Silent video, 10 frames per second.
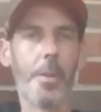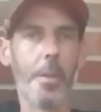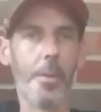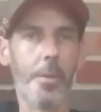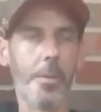
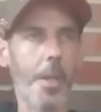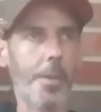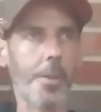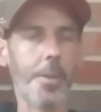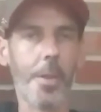So
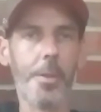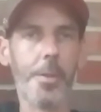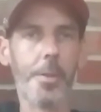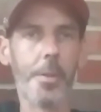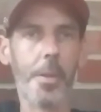that just
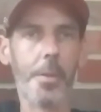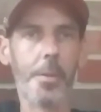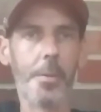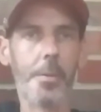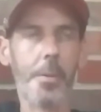shows you that,
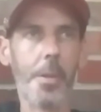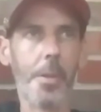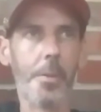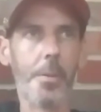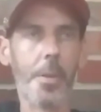
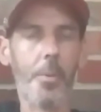you know,